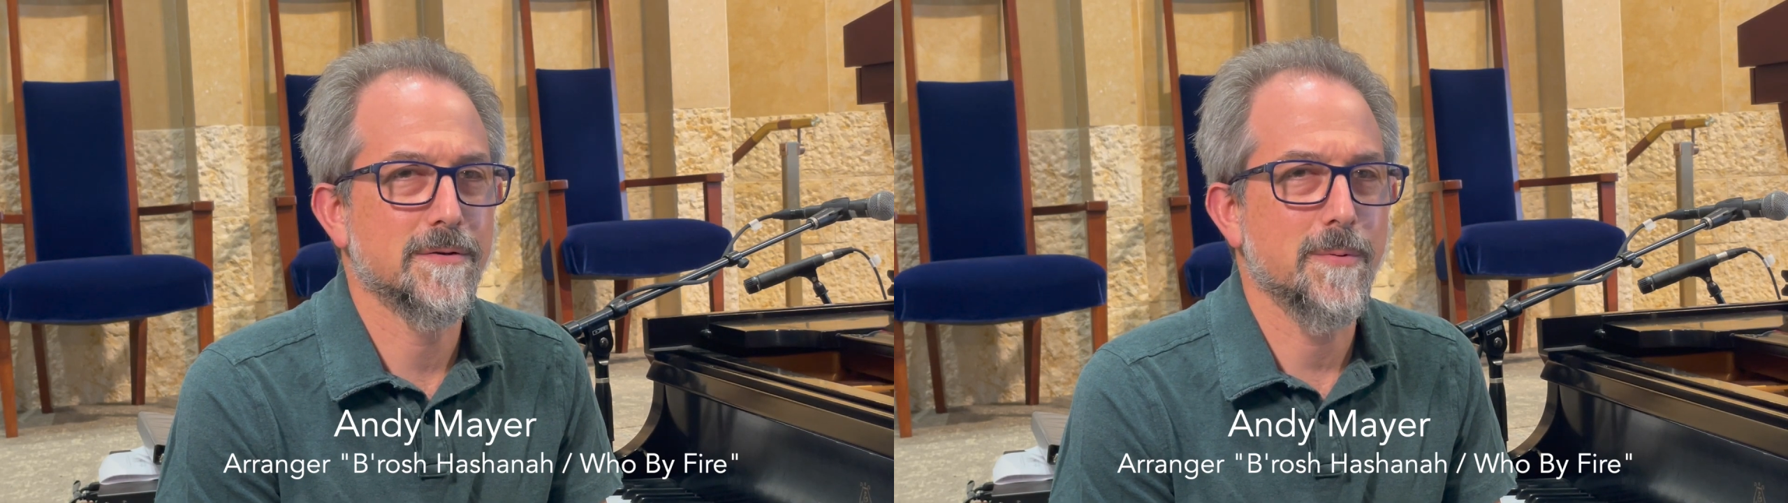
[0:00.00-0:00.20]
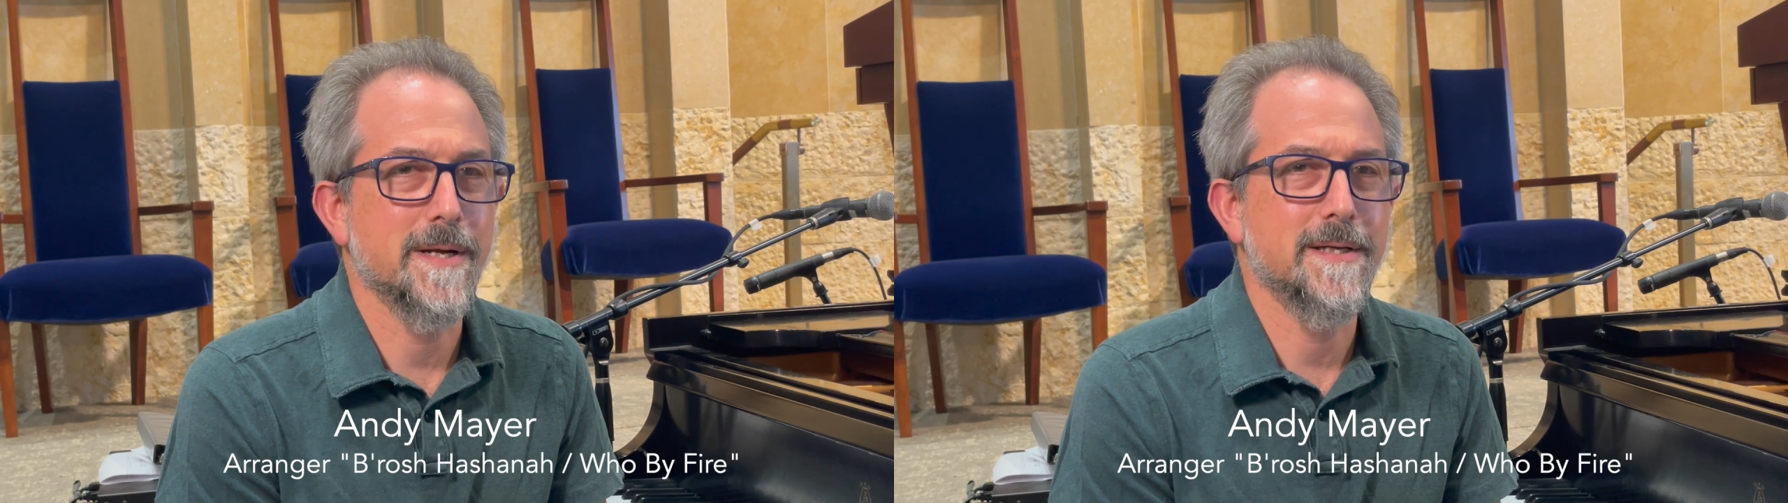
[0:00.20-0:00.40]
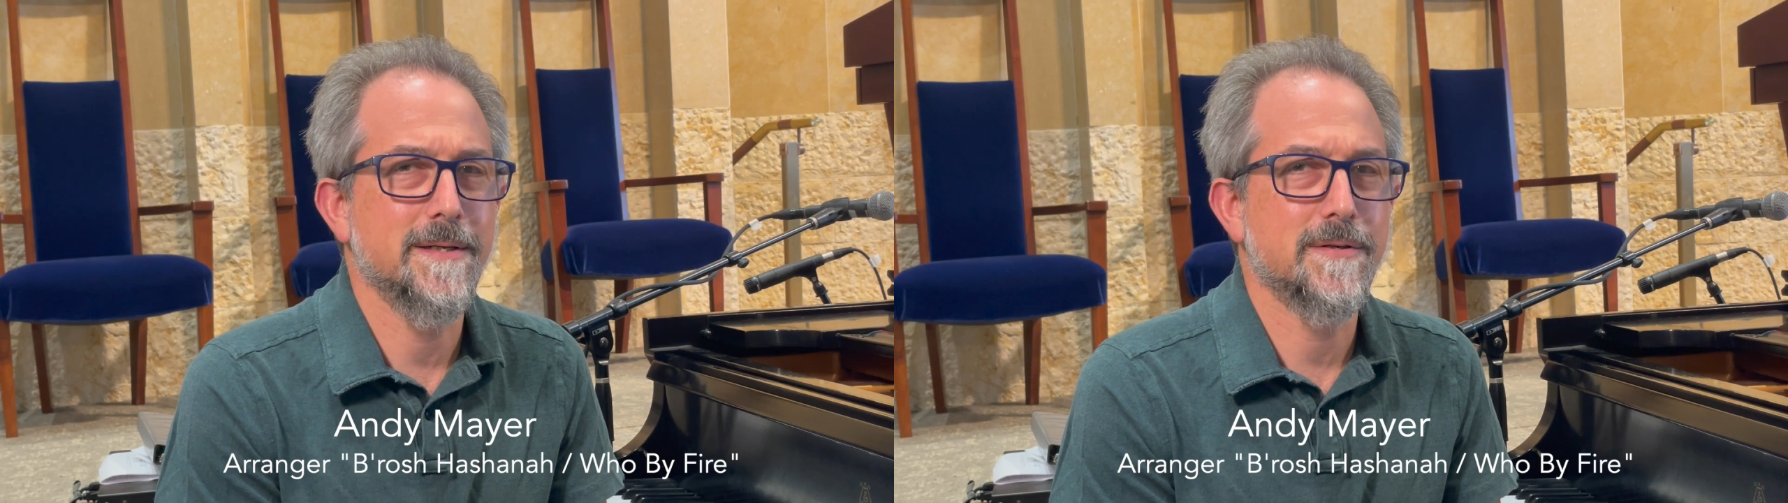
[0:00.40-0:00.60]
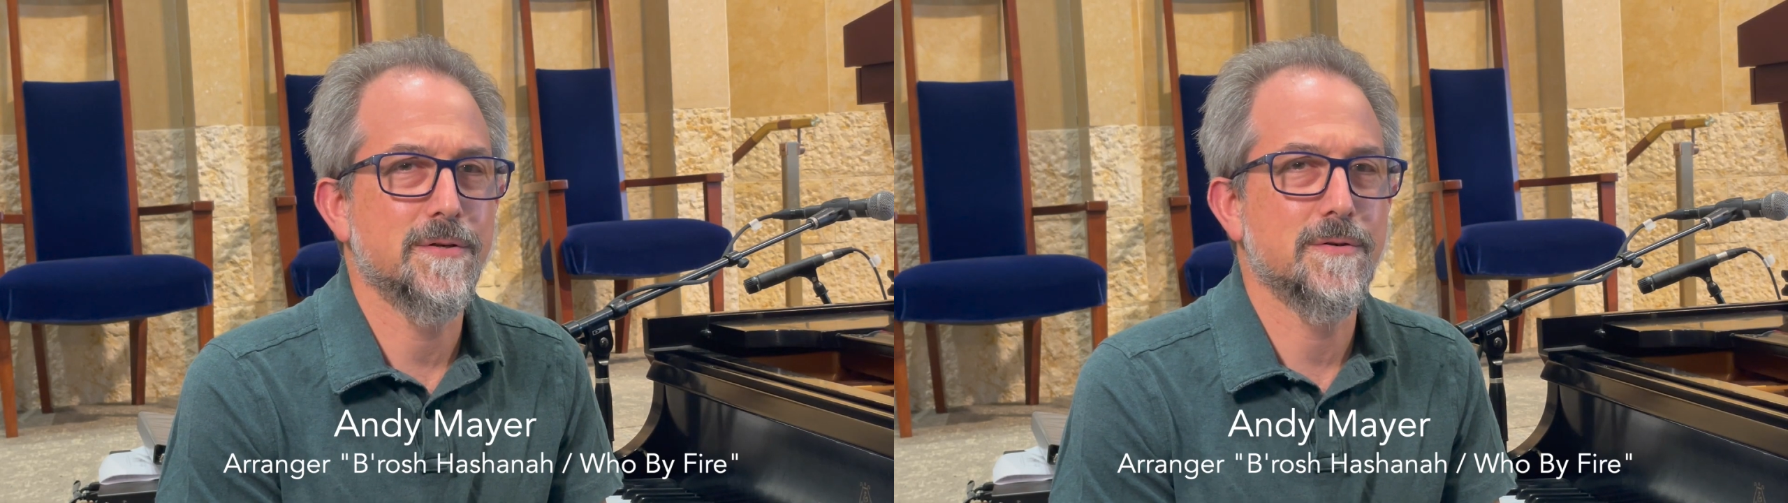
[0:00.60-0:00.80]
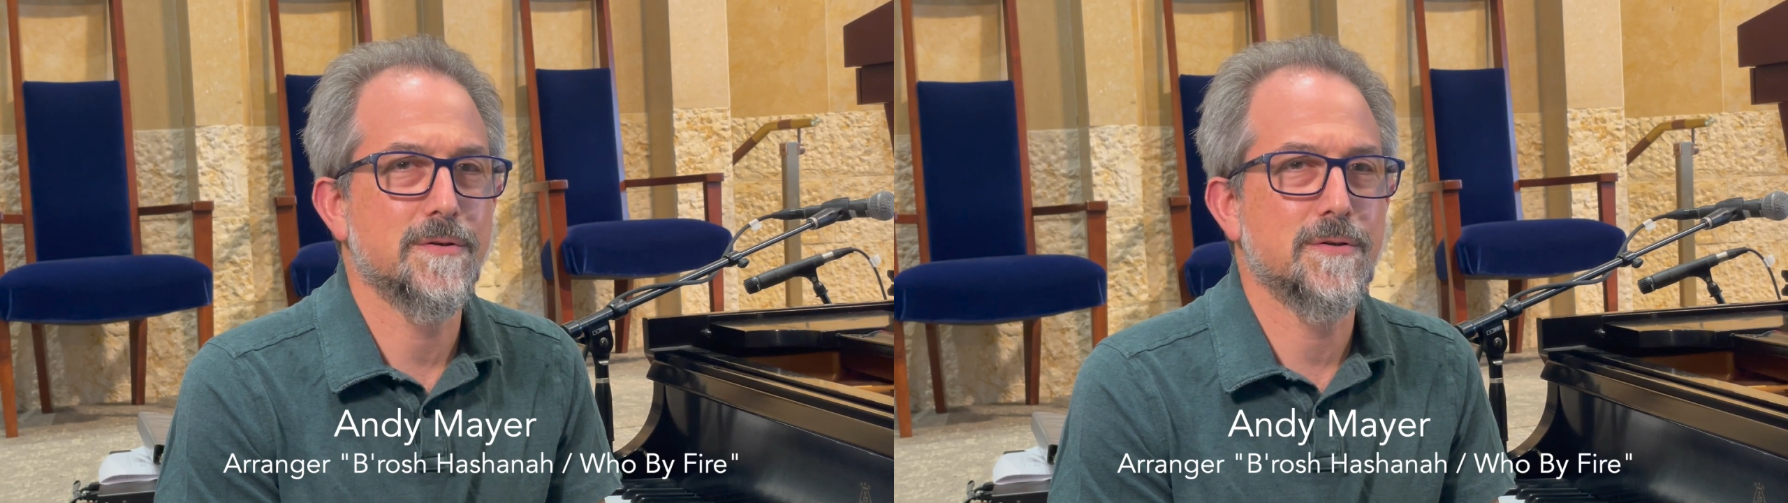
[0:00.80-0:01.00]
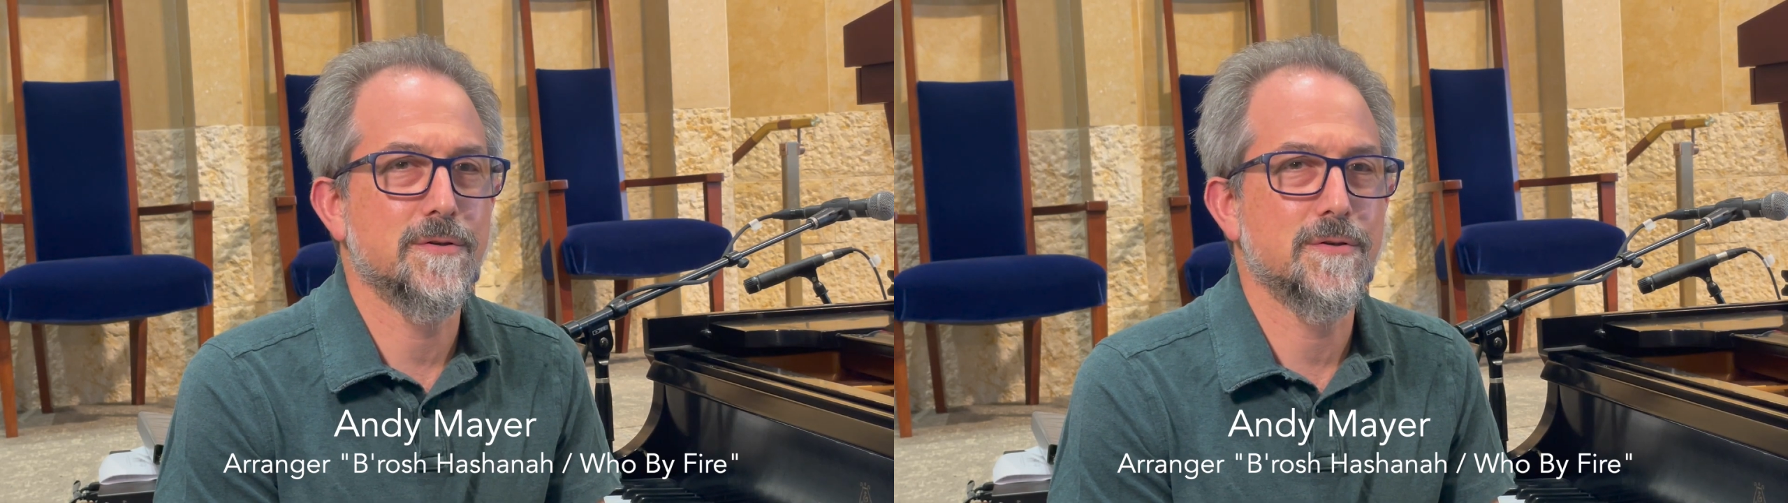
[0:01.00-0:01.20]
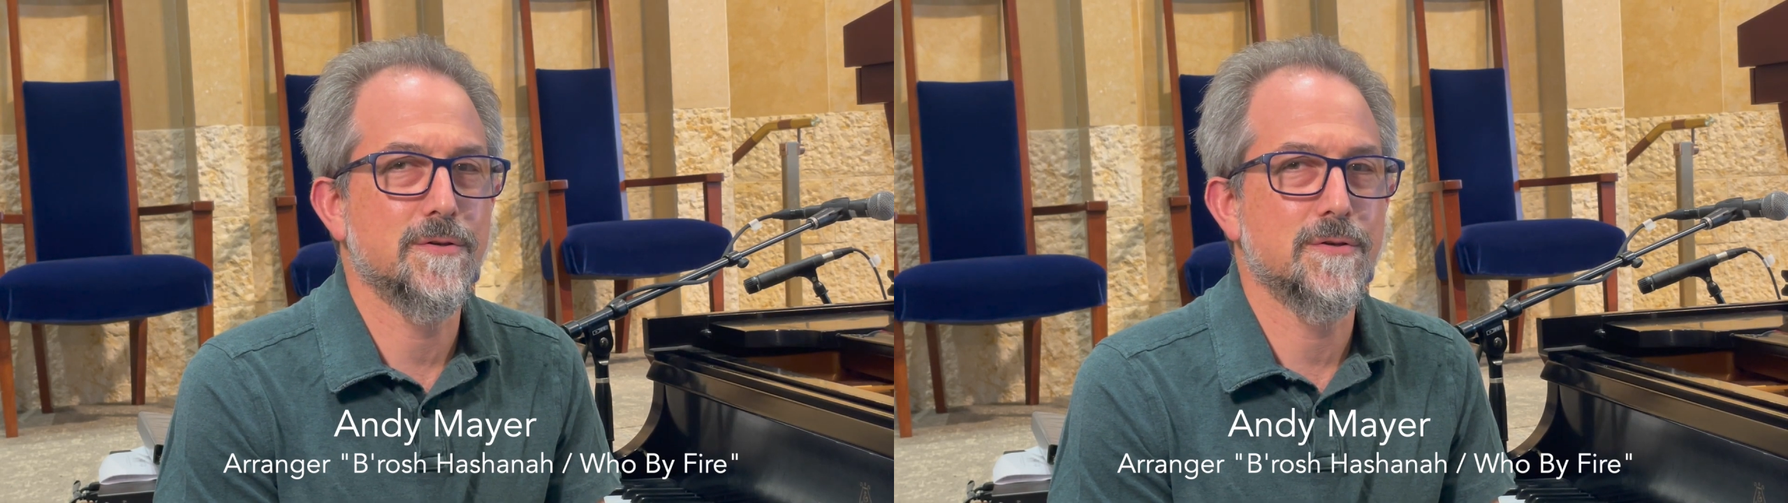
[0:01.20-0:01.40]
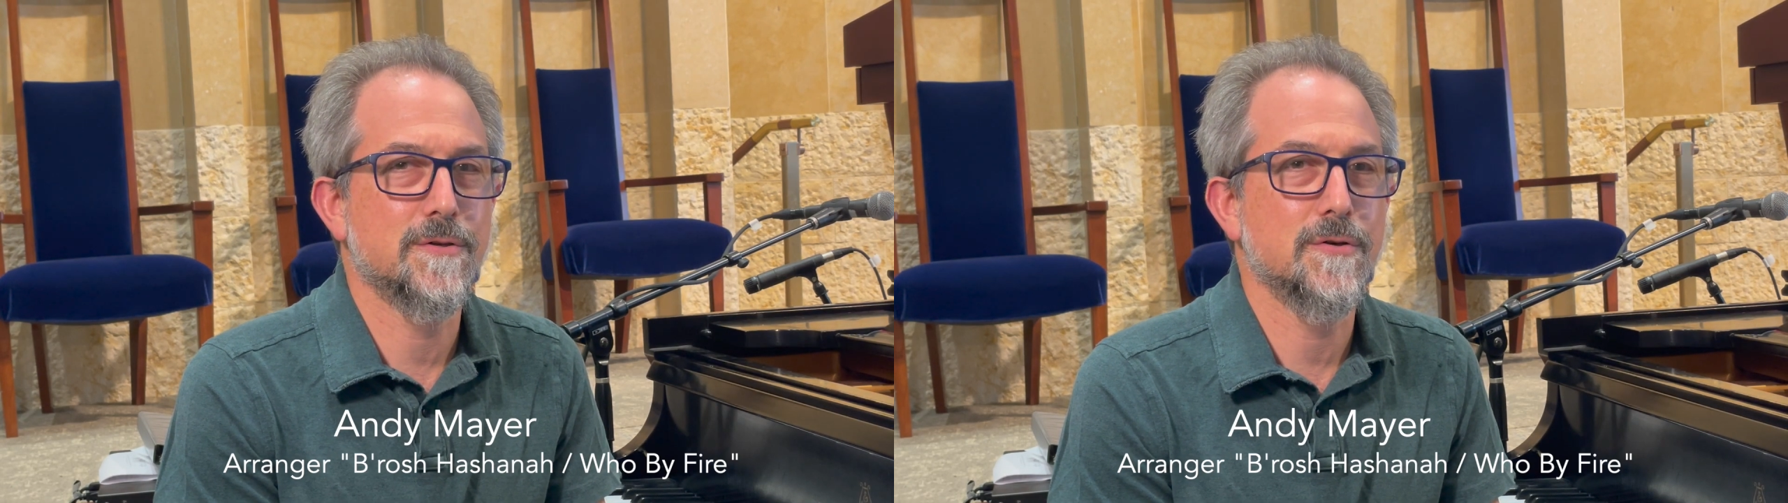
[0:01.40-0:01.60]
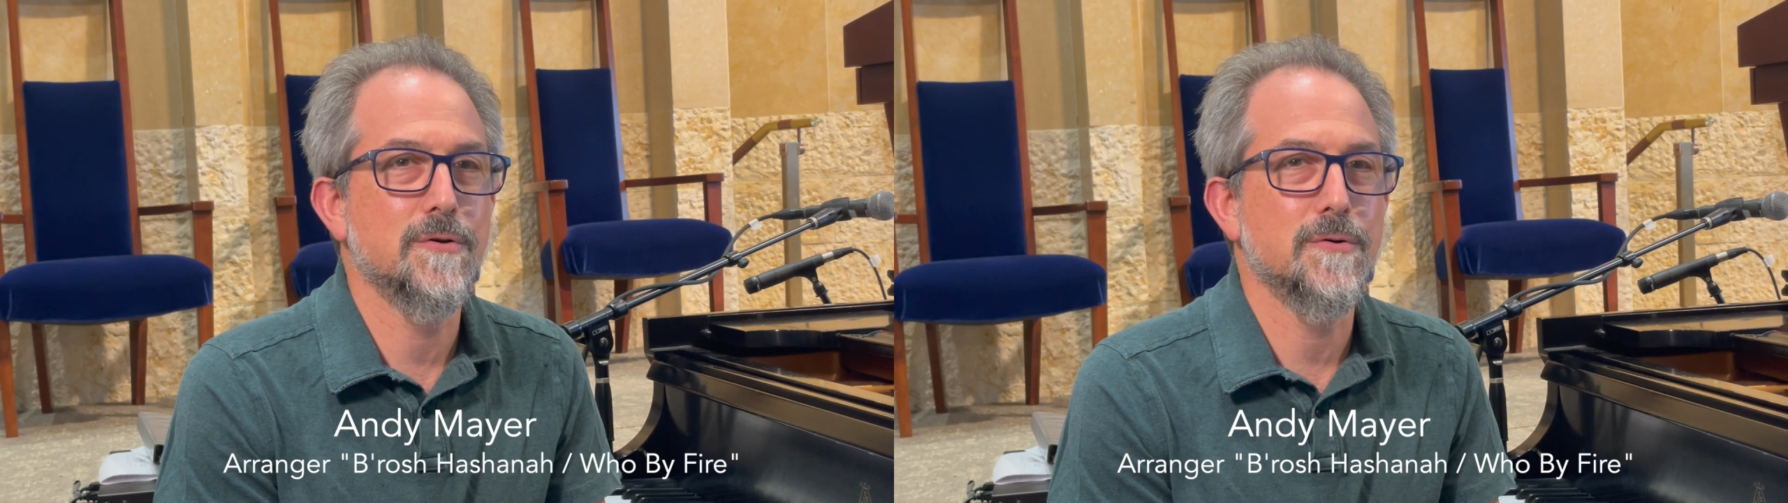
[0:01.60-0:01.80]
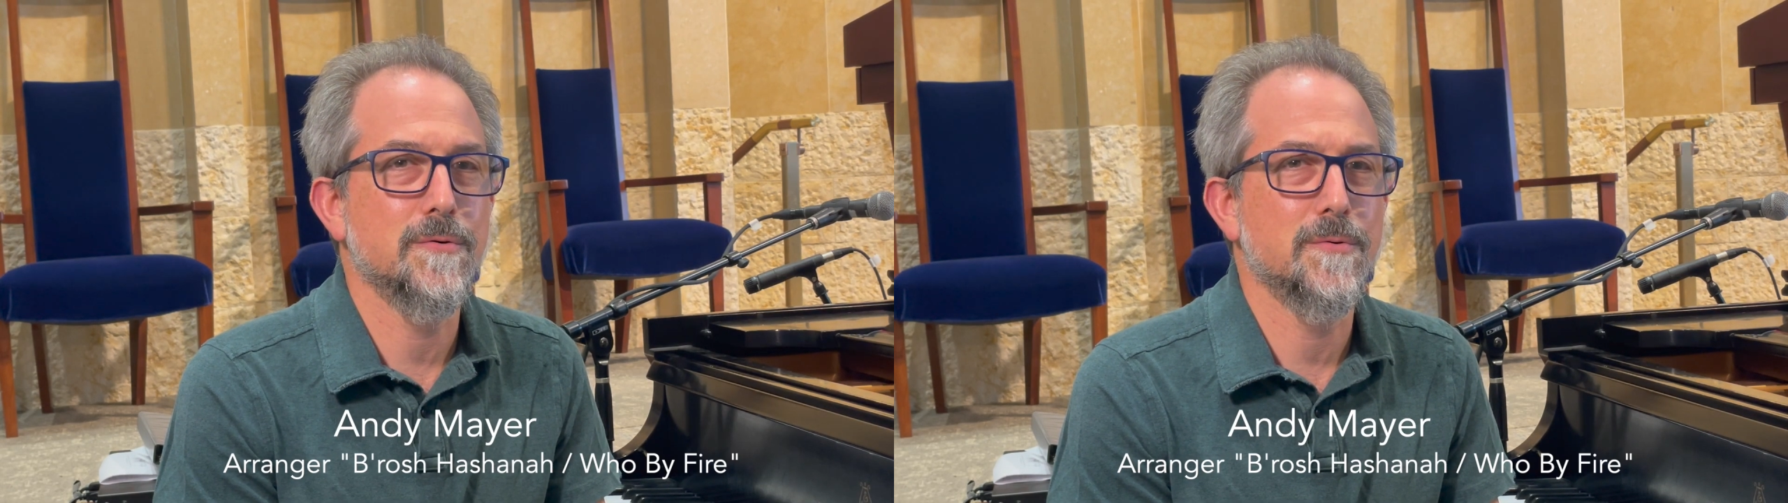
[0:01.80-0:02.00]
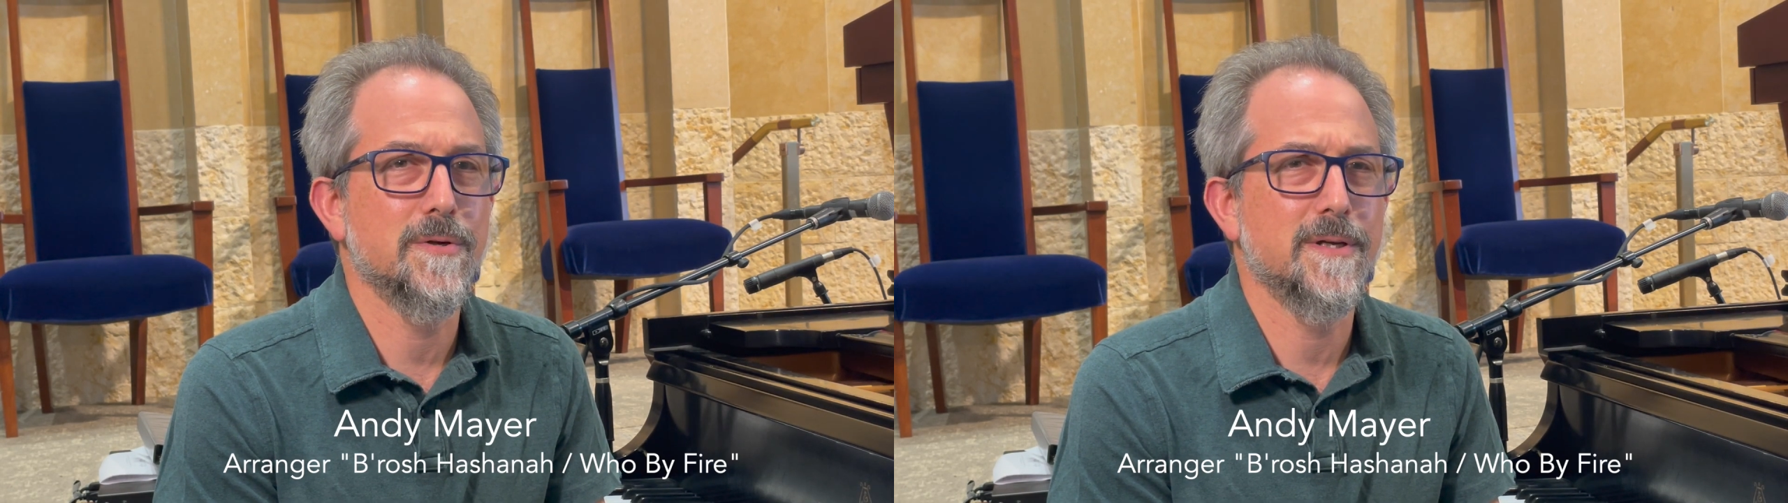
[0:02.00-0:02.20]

22